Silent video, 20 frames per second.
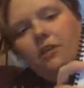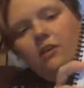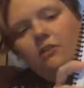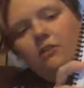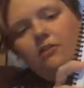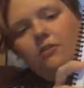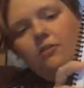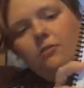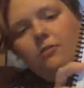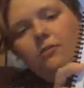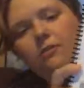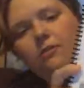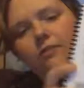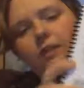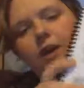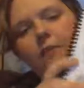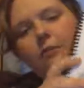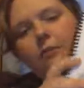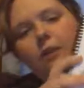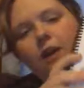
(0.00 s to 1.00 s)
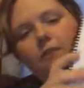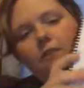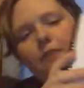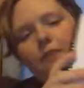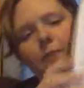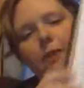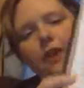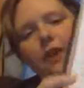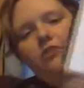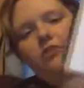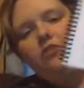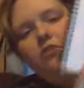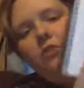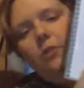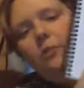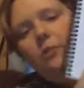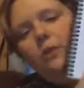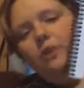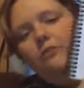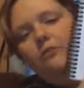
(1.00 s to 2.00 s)
Just what's on the upper half of that page. During
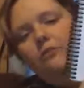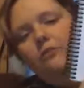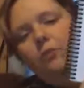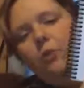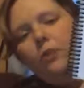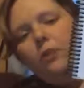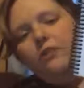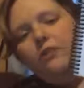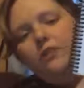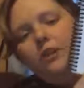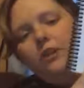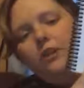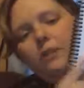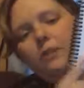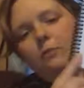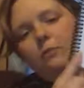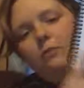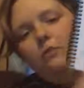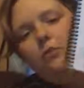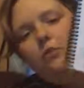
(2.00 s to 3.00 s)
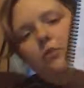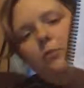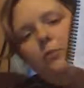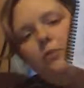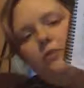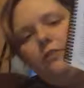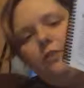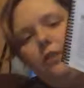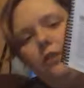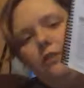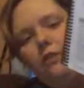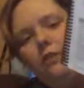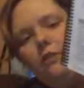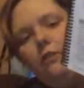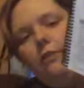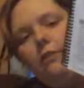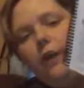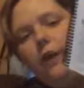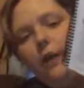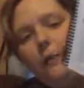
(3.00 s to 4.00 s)
week 14, they will learn what's on the
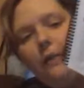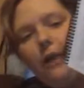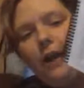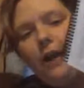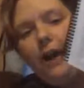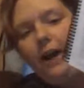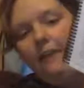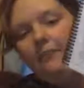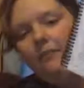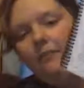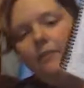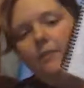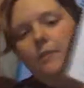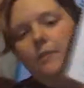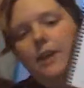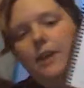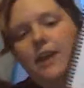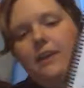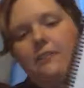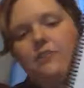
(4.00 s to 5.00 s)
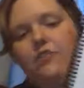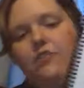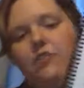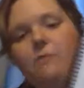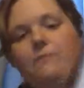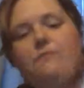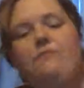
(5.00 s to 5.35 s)
lower half of the page.